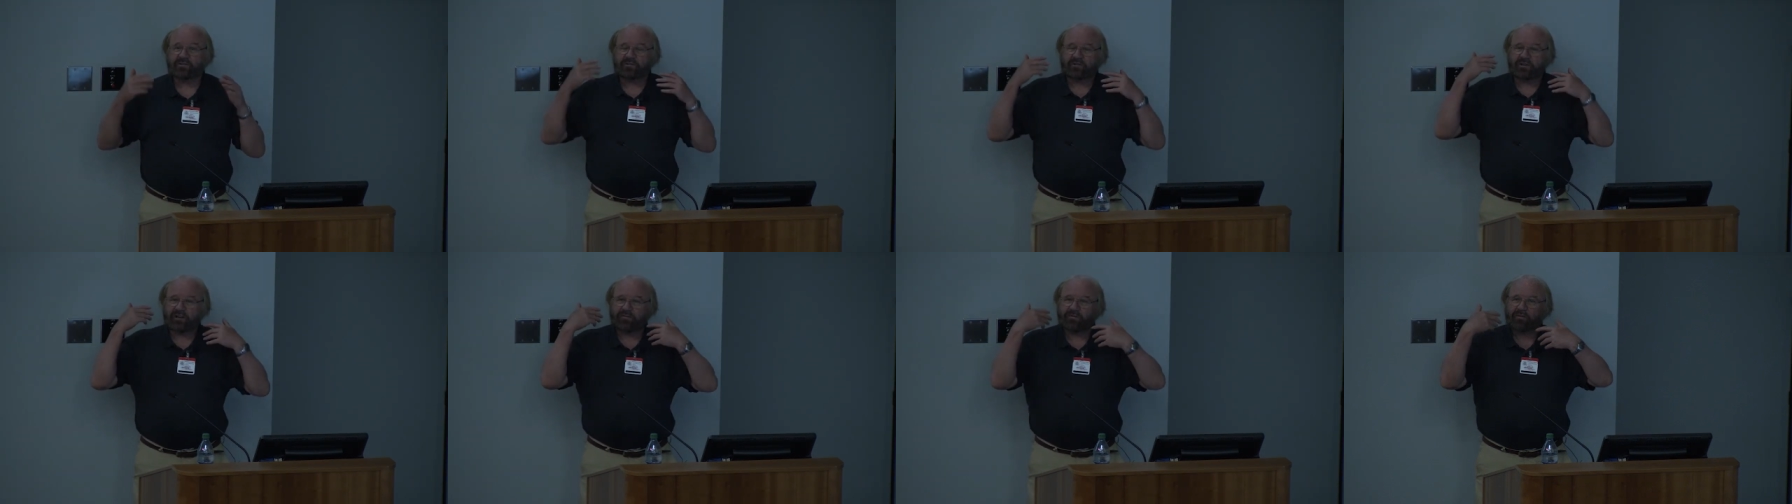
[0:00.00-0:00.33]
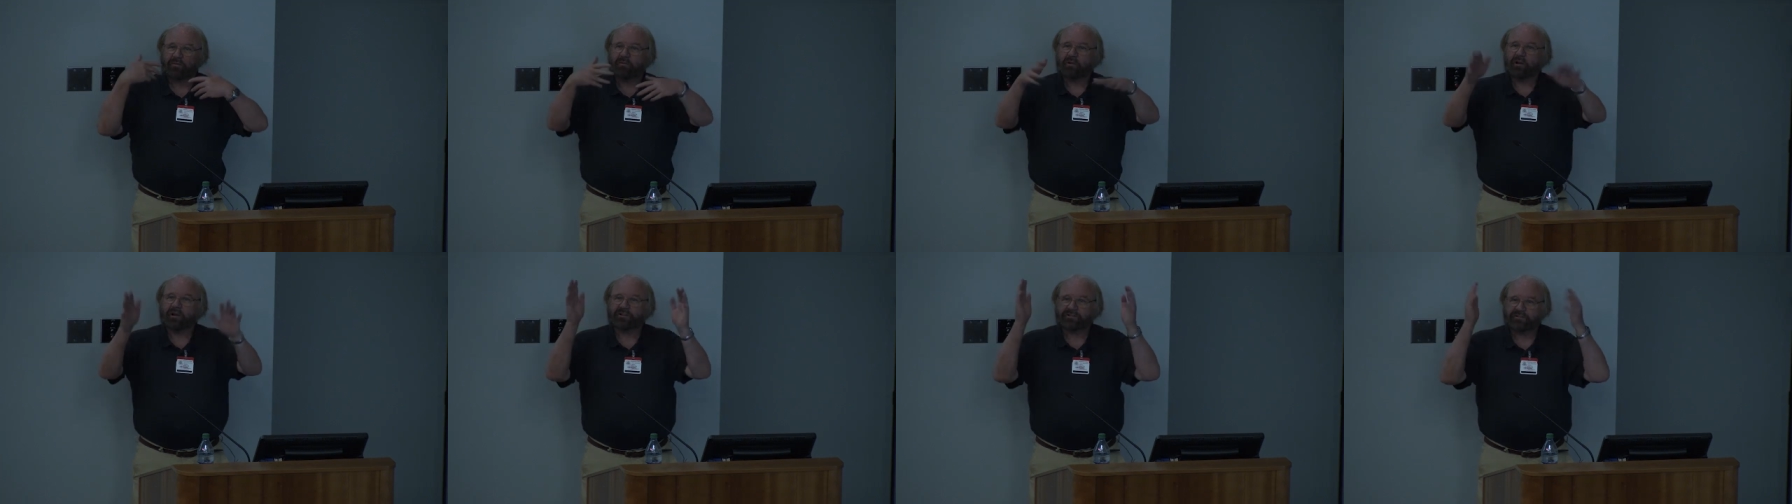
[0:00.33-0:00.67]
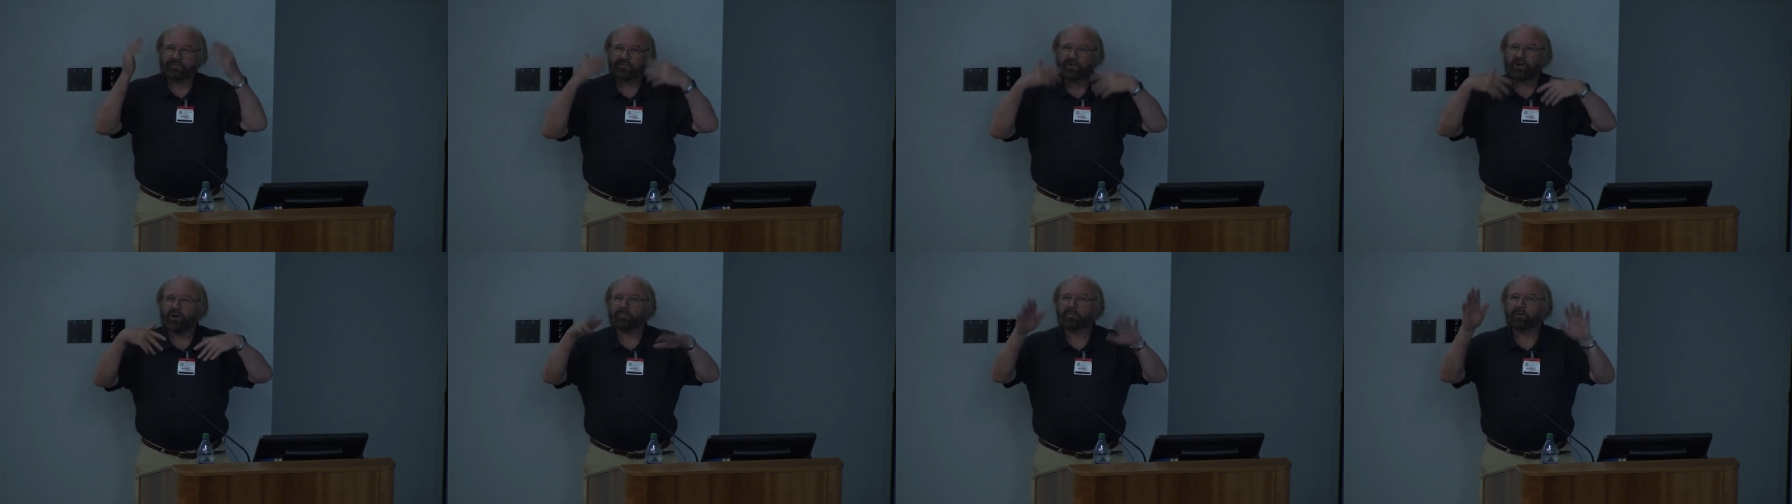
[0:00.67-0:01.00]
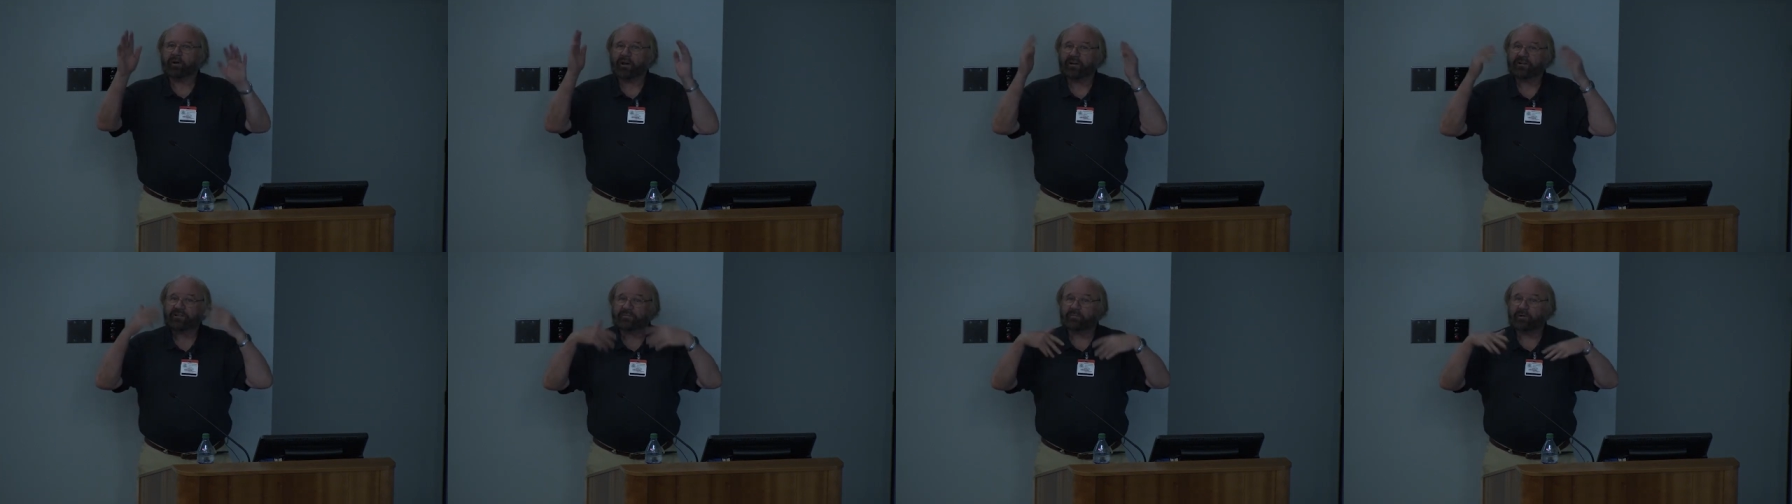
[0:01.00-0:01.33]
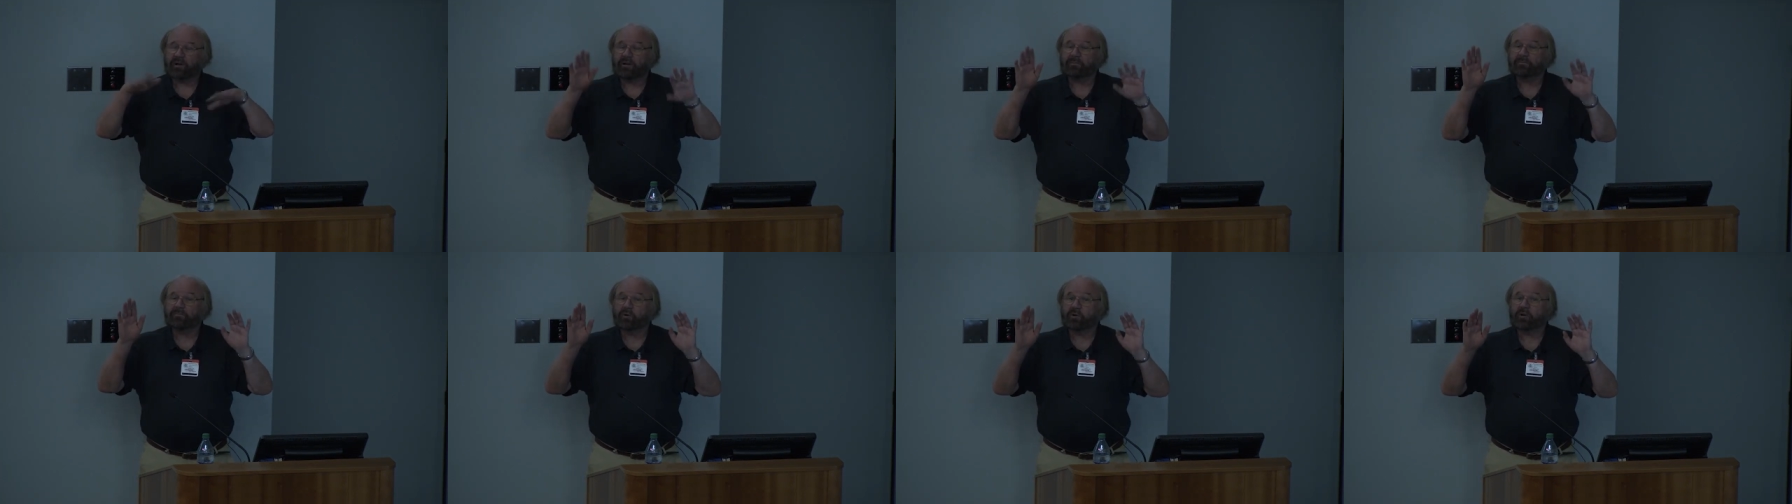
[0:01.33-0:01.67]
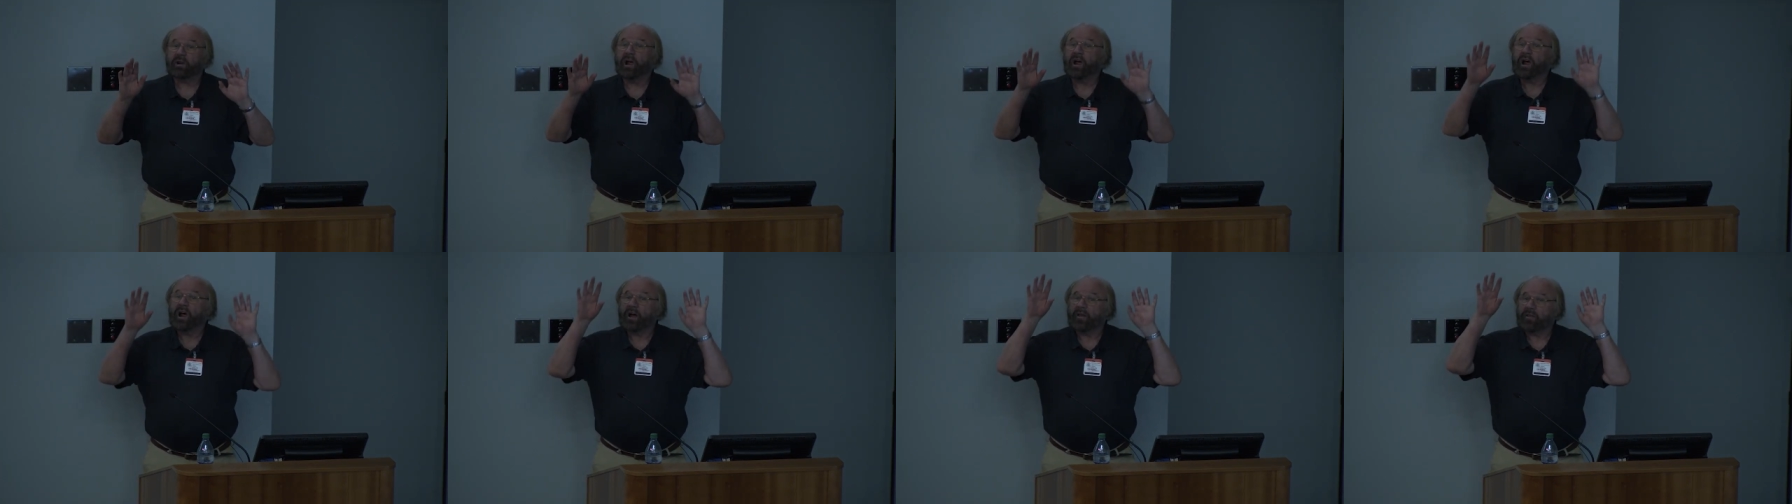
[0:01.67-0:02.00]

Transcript: You give them lots of comprehensible input